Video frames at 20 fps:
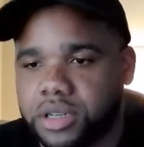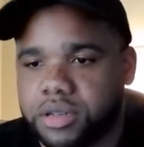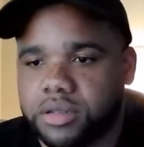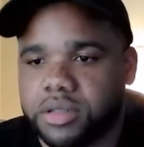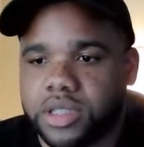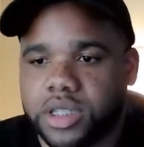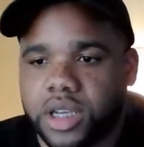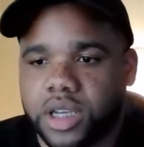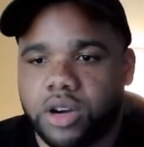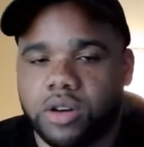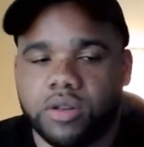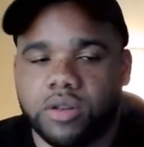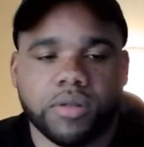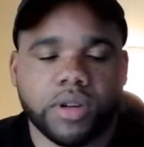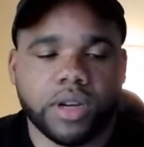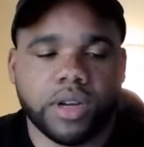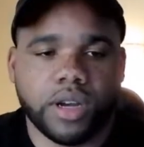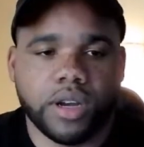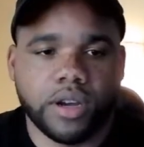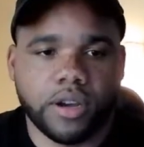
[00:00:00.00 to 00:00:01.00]
So
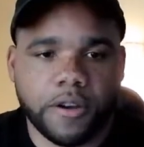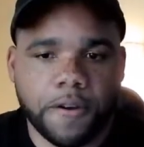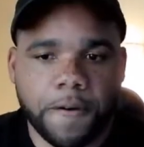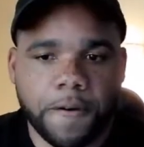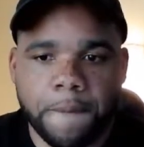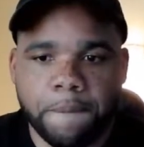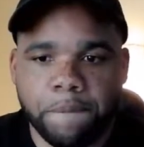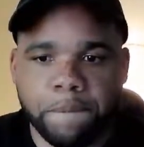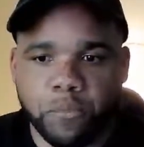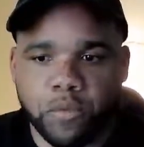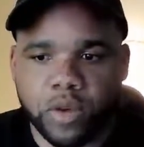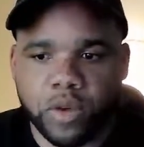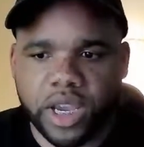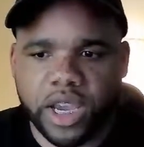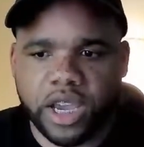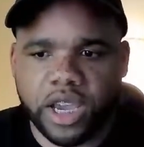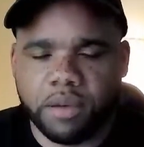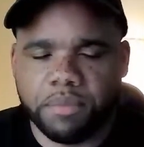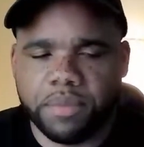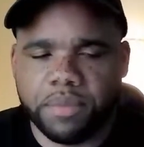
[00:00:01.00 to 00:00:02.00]
um, we
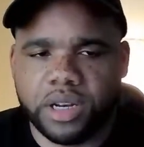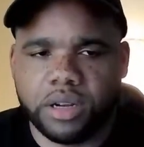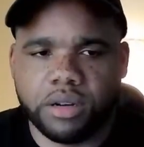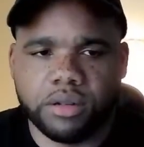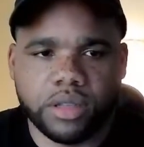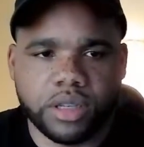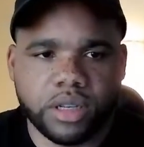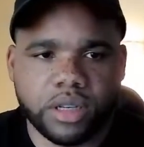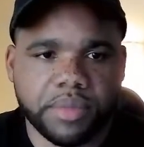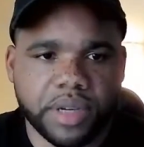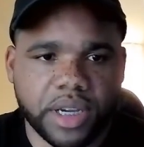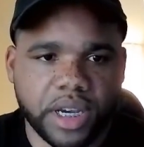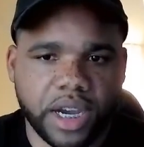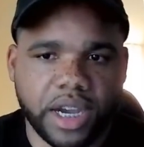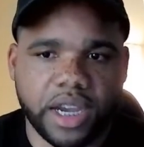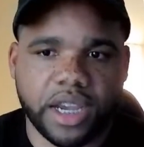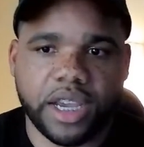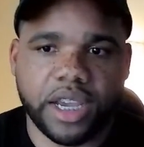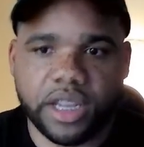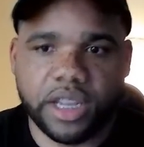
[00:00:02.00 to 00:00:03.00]
have been on a little bit of
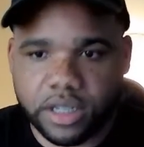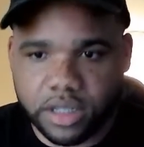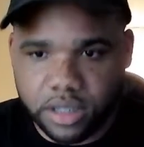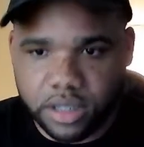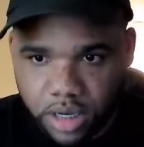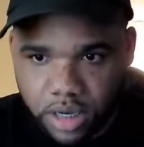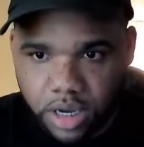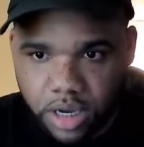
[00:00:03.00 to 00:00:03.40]
hiatus.